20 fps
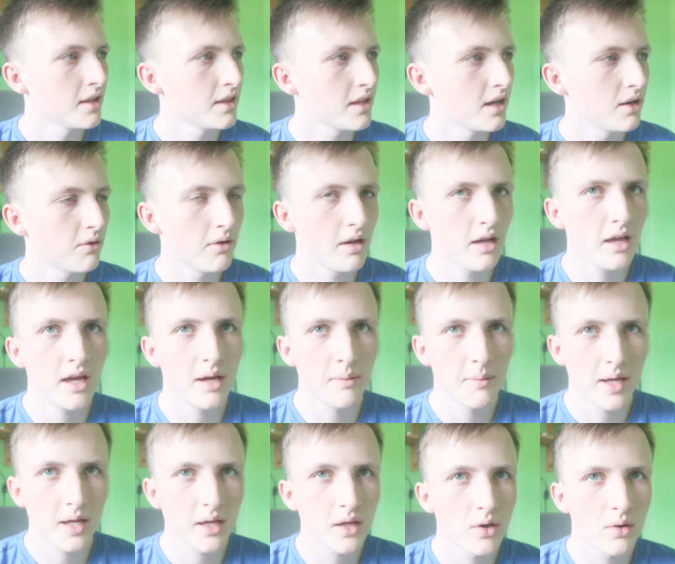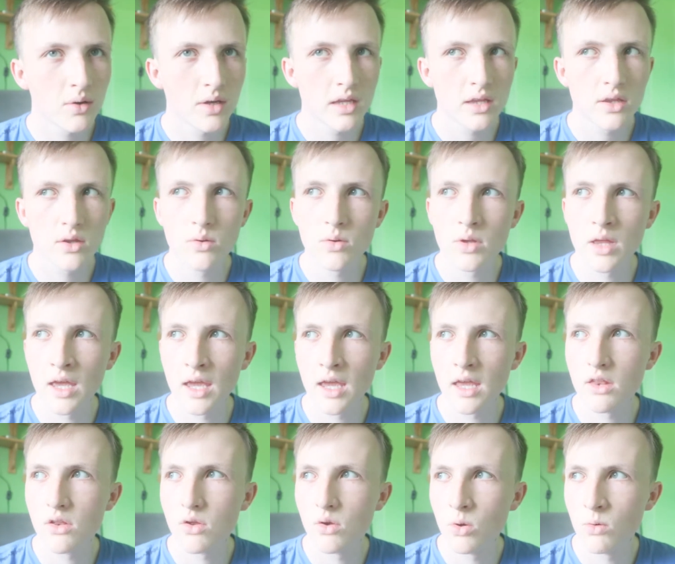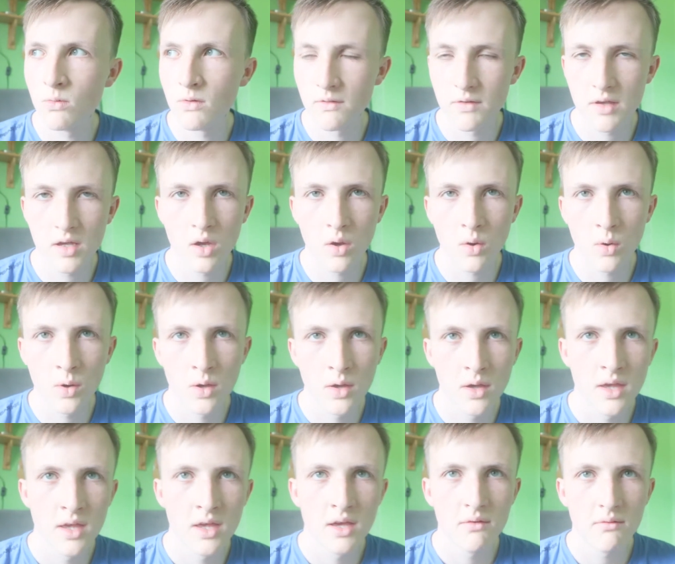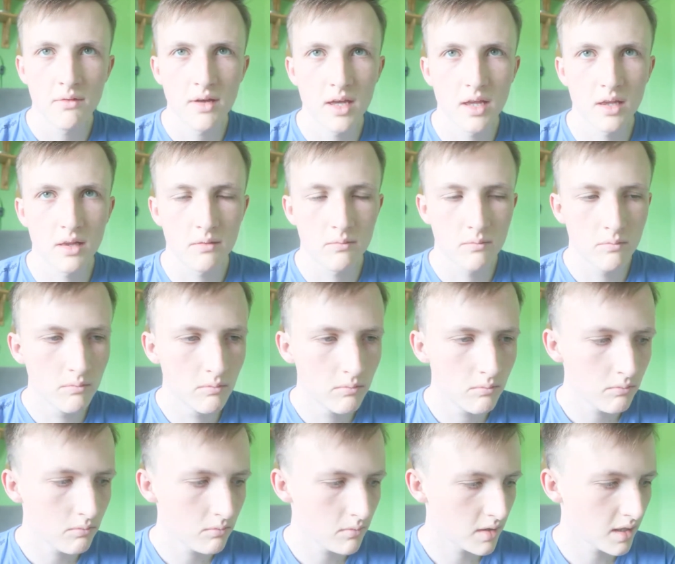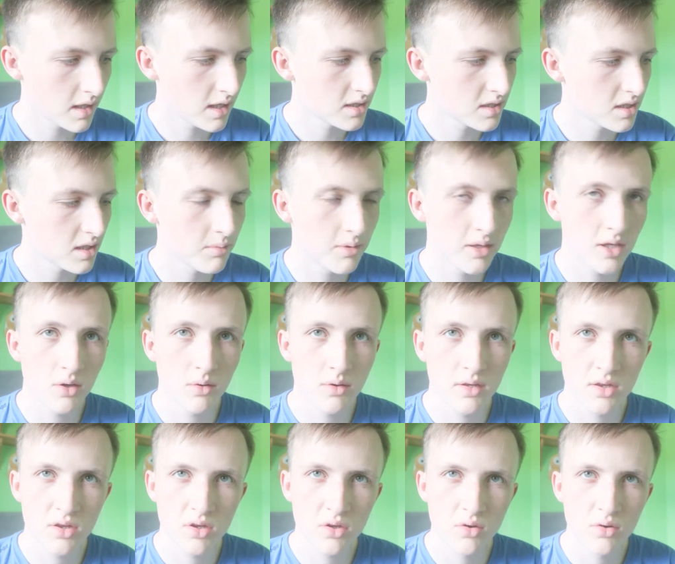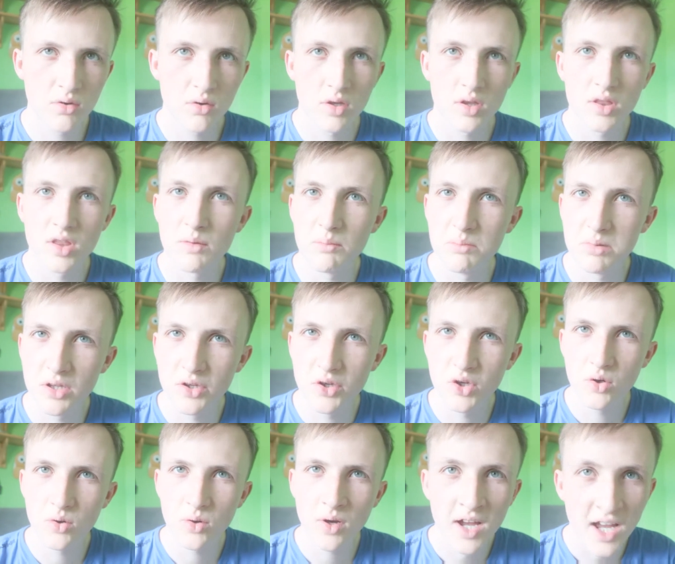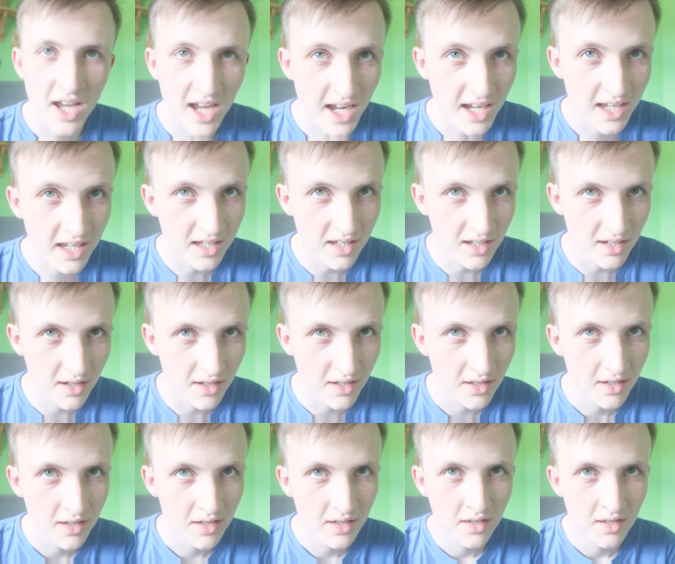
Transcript: Now where am I going today to review? Well, I shall be going to the Blue Anchor,